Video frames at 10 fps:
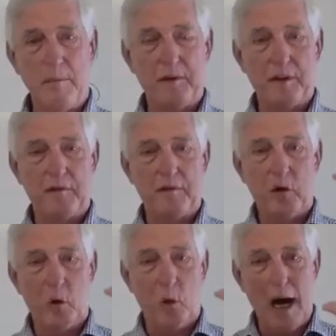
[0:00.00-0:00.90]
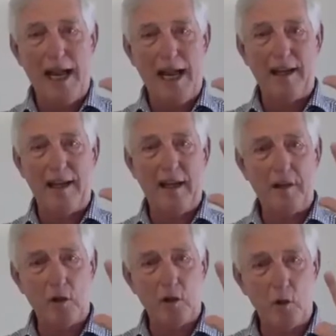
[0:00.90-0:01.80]
month of the quieting
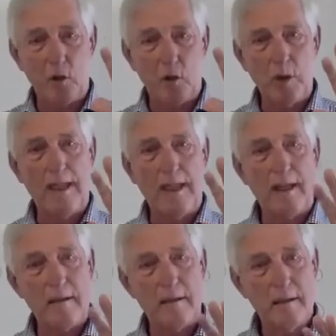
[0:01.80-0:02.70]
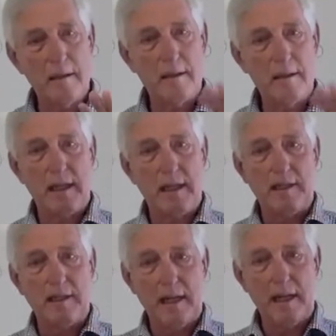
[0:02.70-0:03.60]
and the cooling
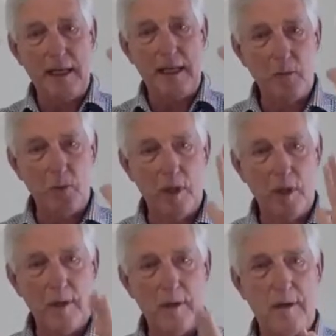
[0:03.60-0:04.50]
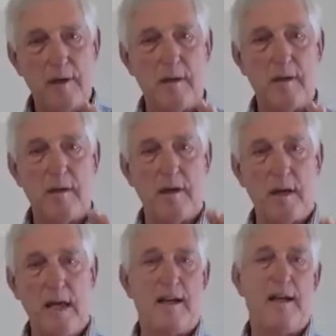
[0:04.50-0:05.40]
and the coming inward,
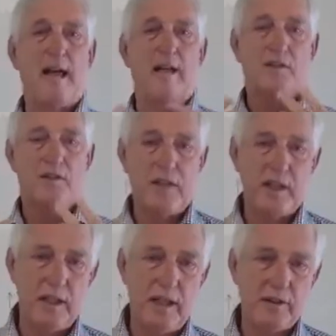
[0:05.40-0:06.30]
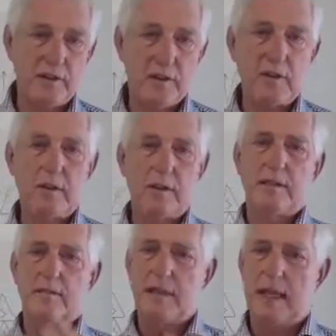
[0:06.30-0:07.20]
and it has feelings to it.
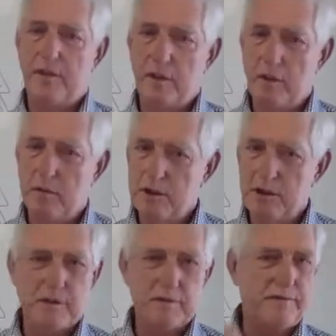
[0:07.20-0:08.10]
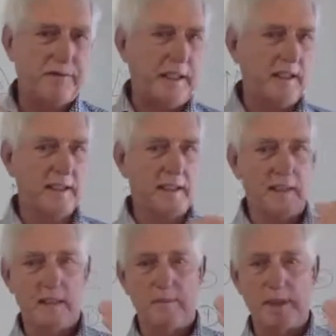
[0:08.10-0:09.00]
And if you just feel it a
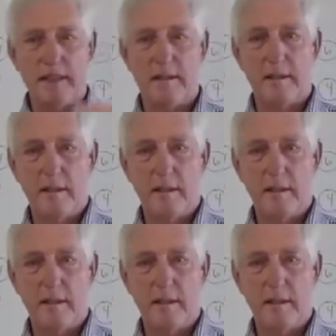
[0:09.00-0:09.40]
little bit